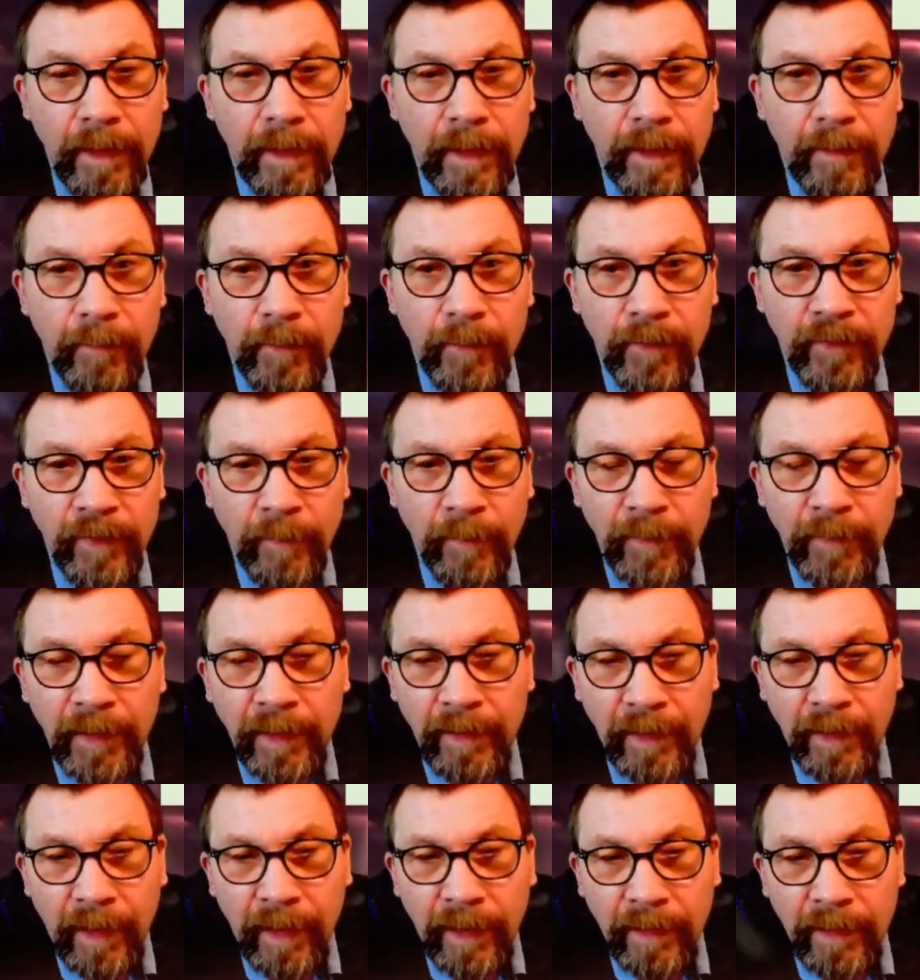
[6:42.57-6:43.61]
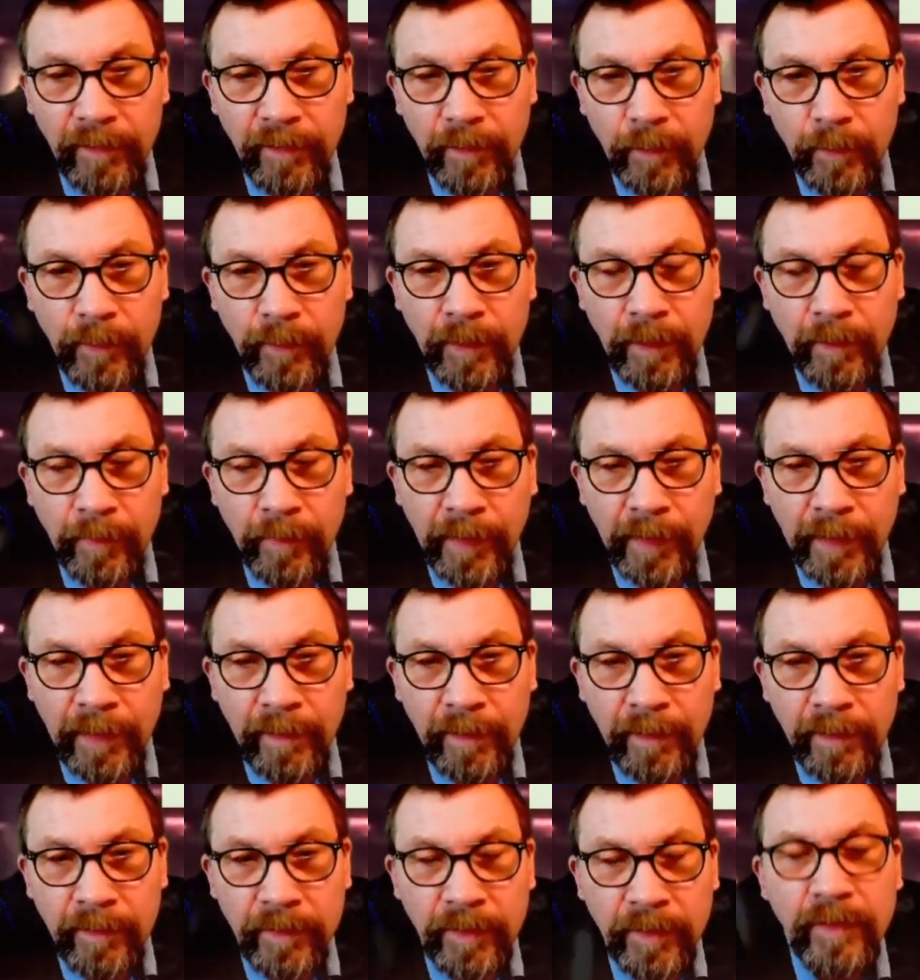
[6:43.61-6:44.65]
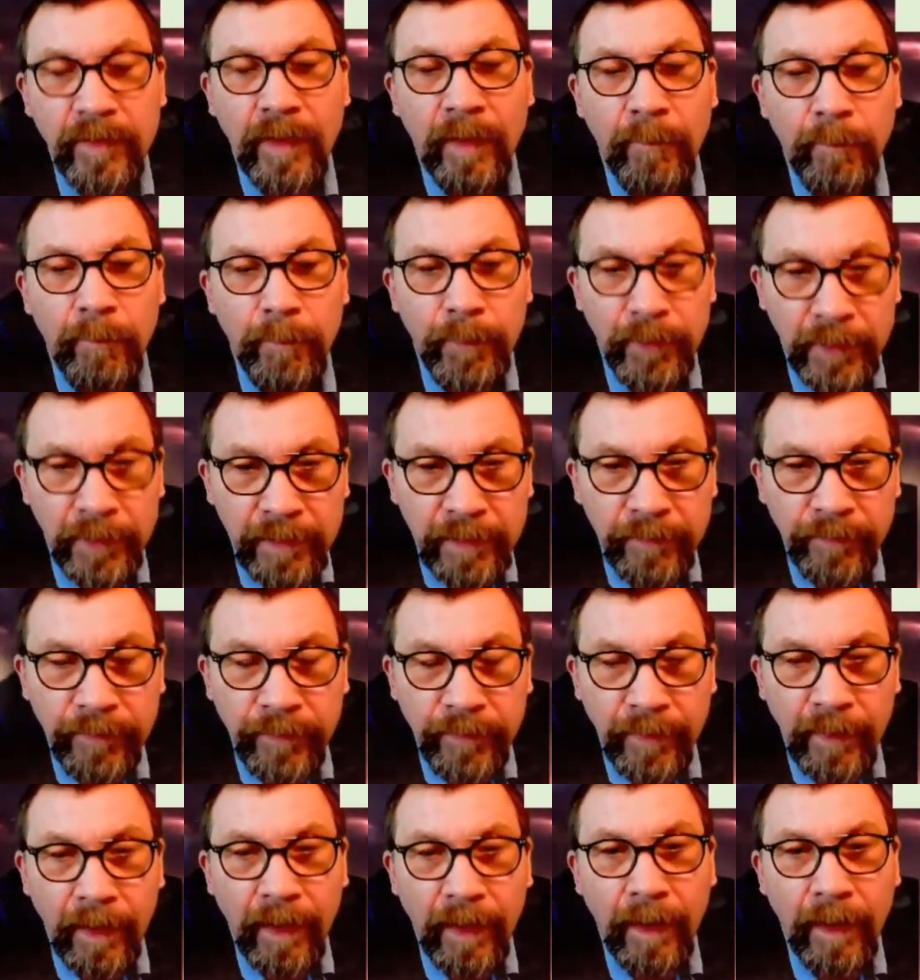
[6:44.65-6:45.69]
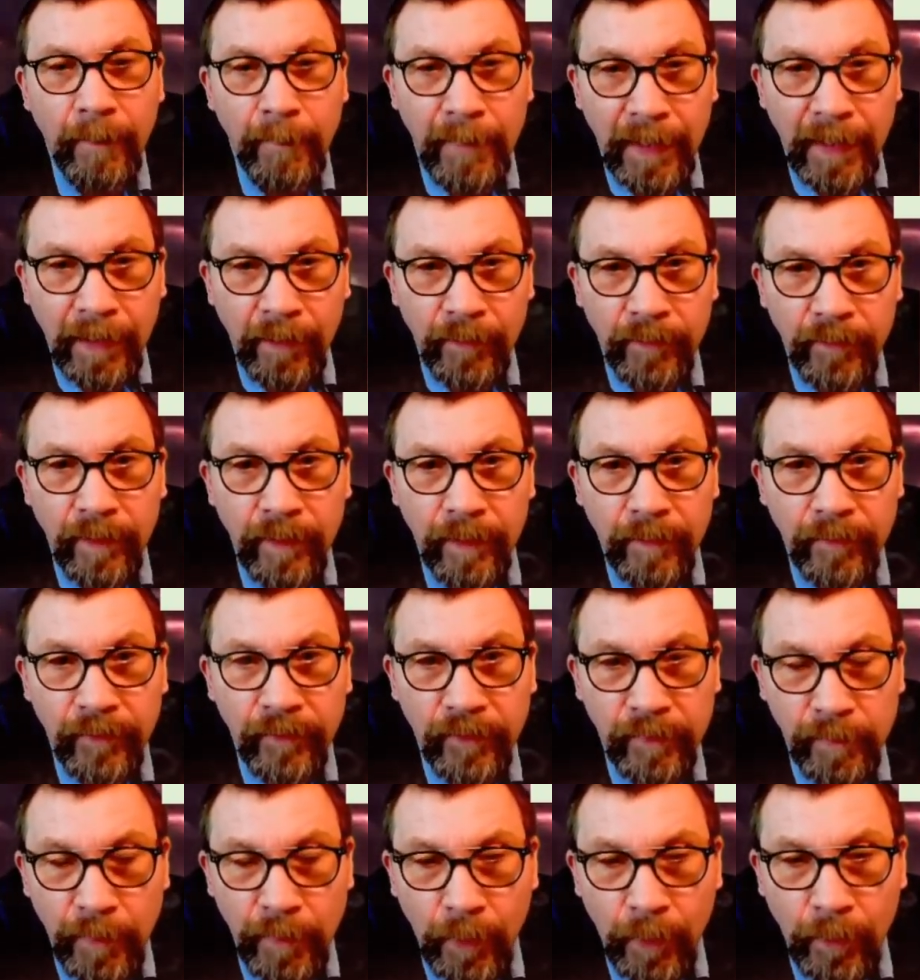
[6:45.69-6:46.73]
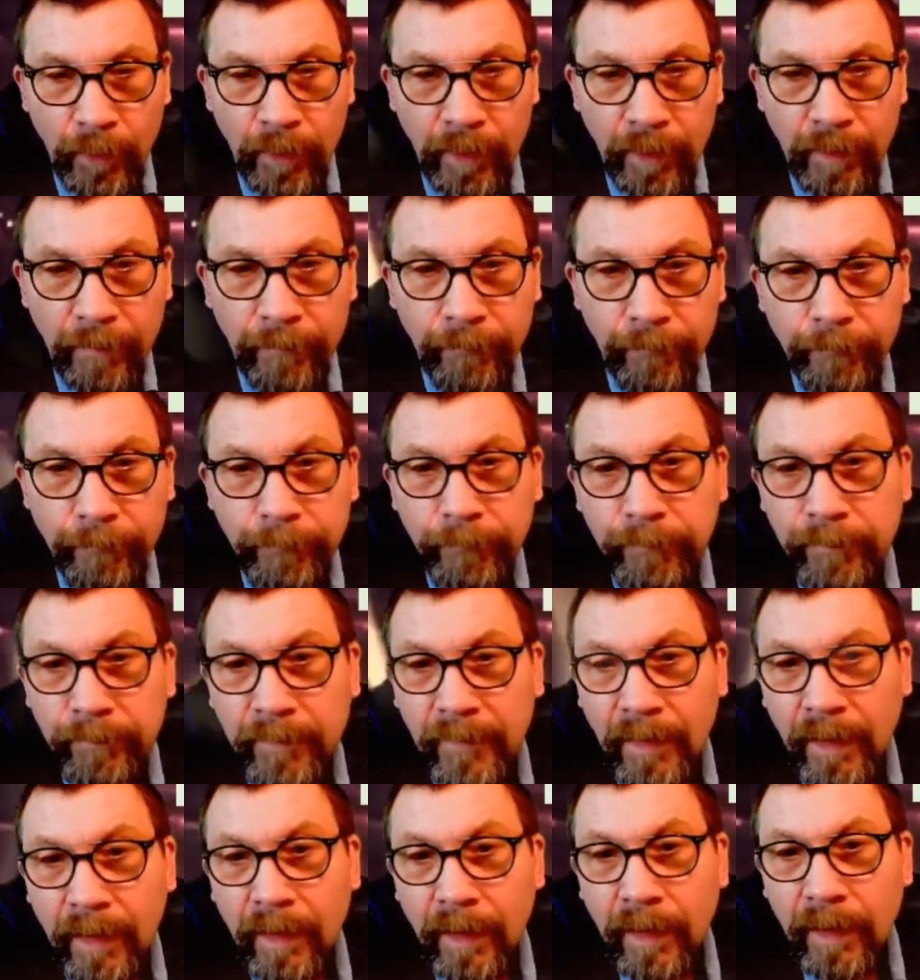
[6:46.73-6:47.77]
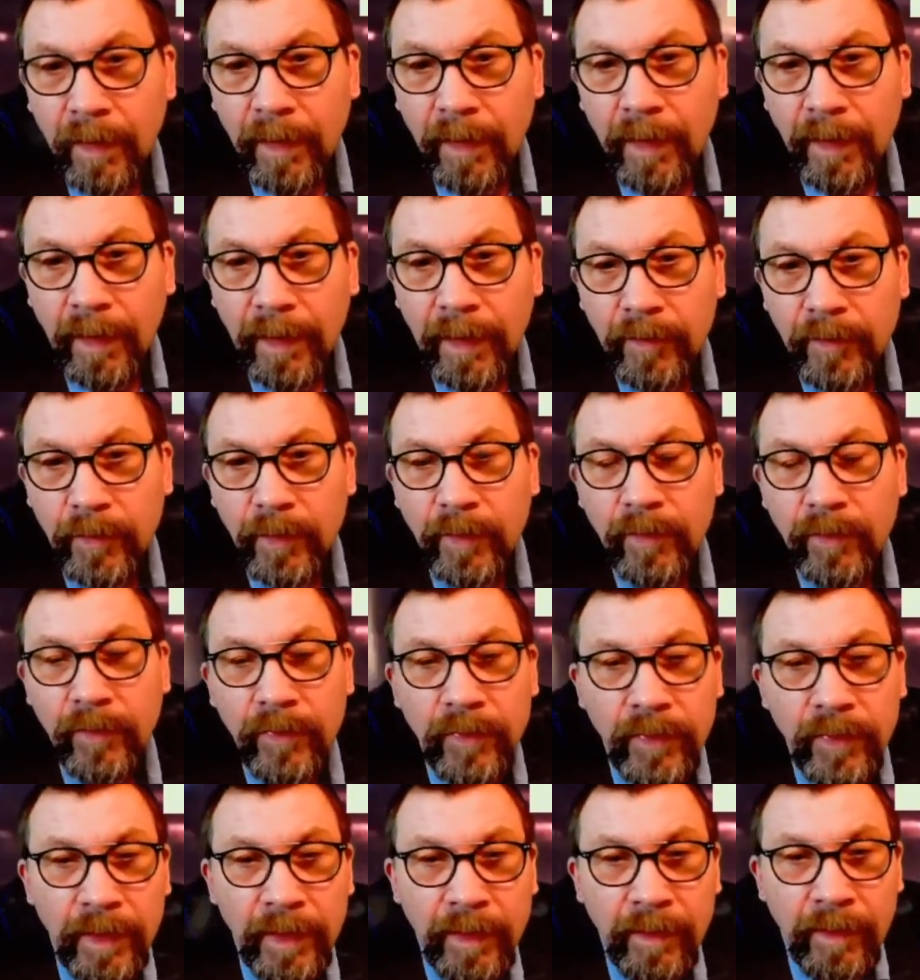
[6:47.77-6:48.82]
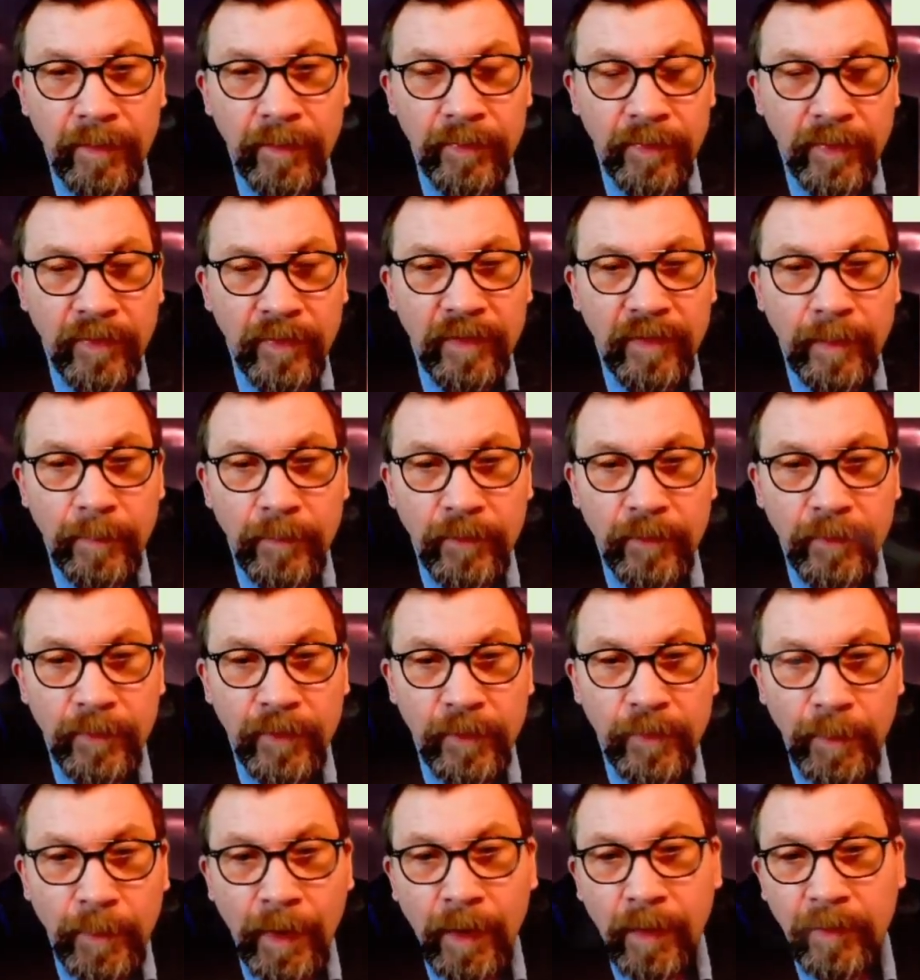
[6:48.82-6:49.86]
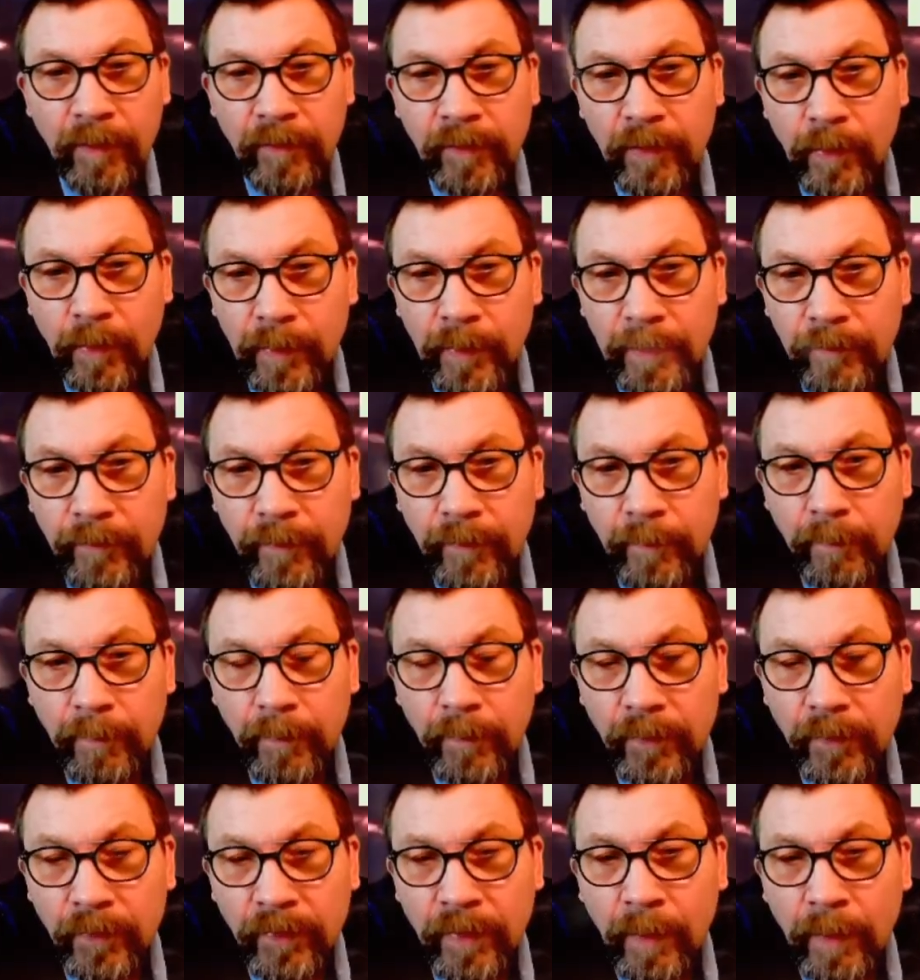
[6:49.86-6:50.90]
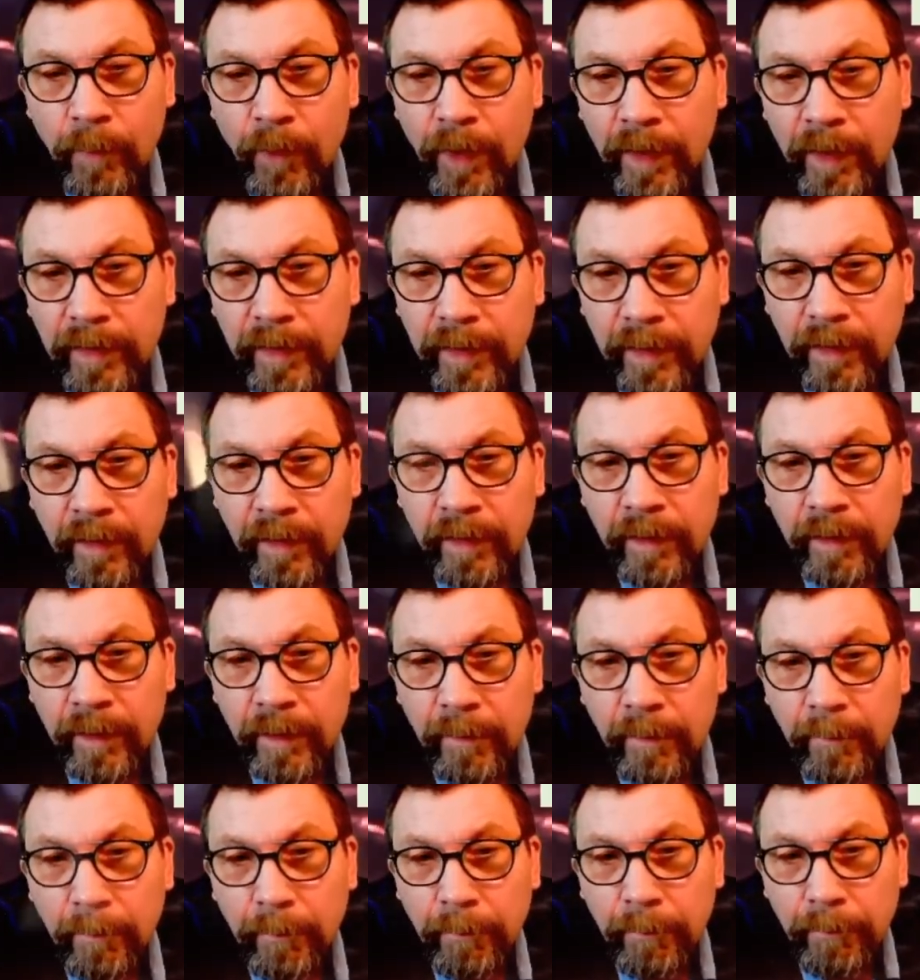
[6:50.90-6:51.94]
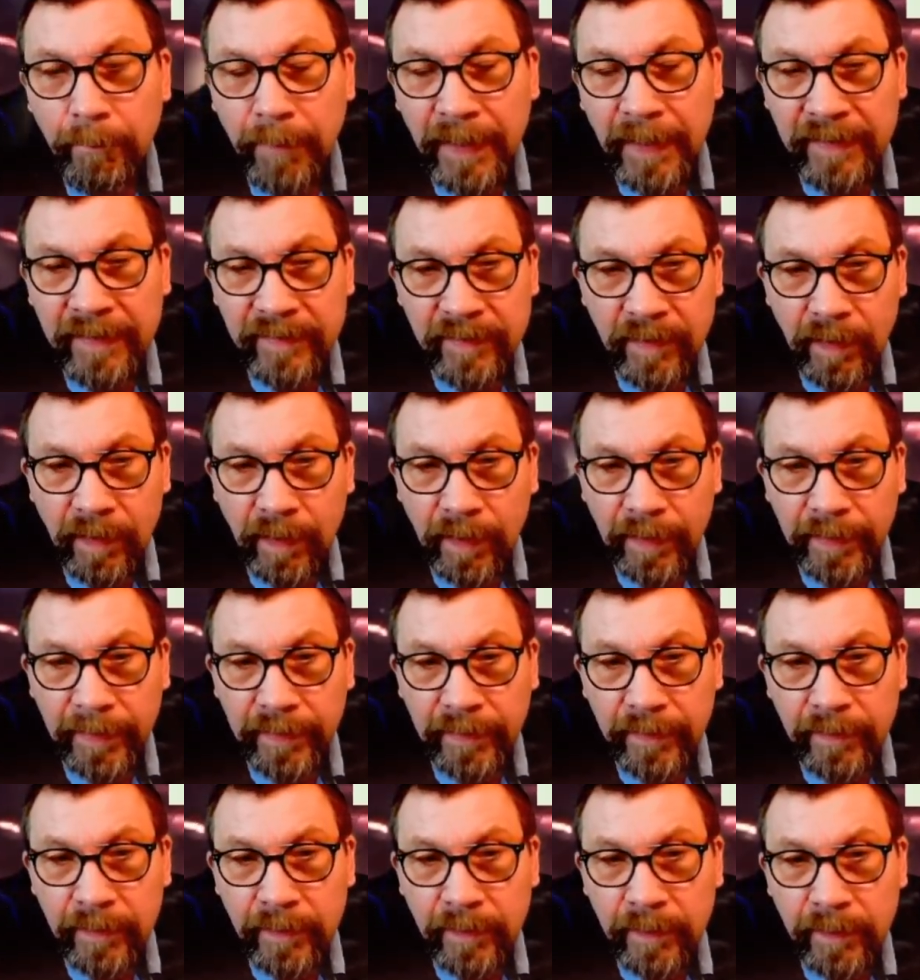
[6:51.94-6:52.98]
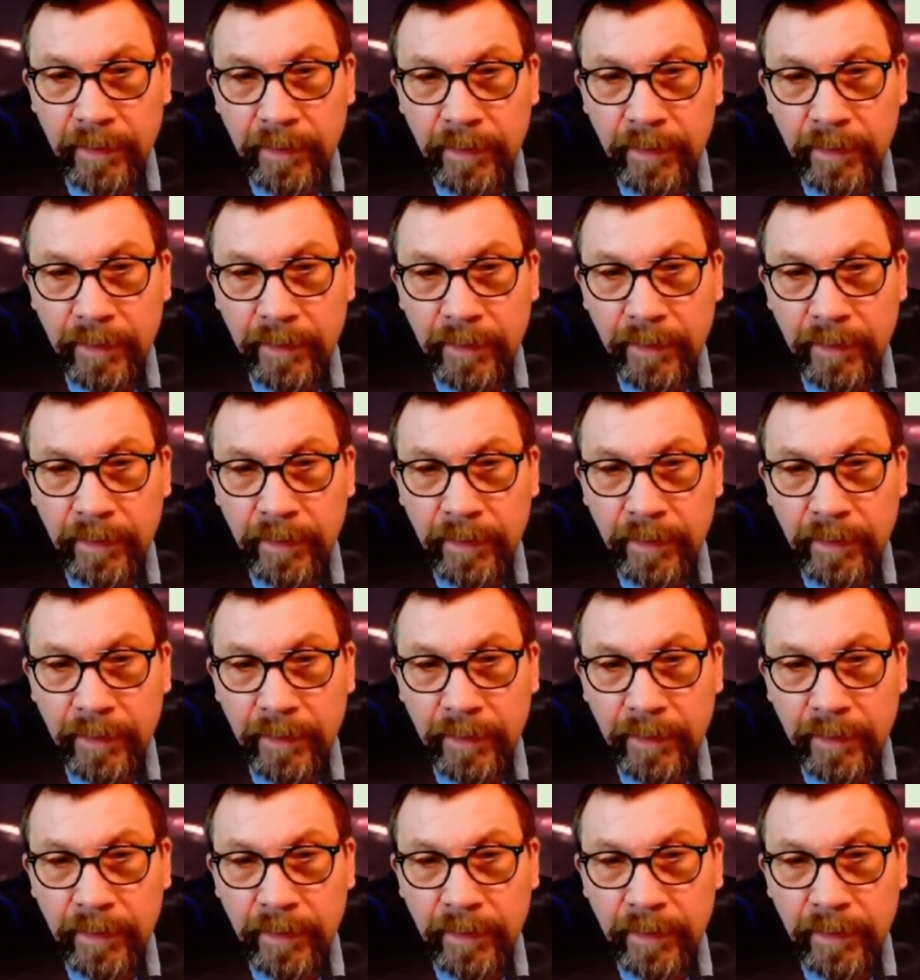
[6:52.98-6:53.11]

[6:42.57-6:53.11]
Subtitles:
It was something that I knew would create just a brief amount of smoke. And you can see the system's response going from somewhat near baseline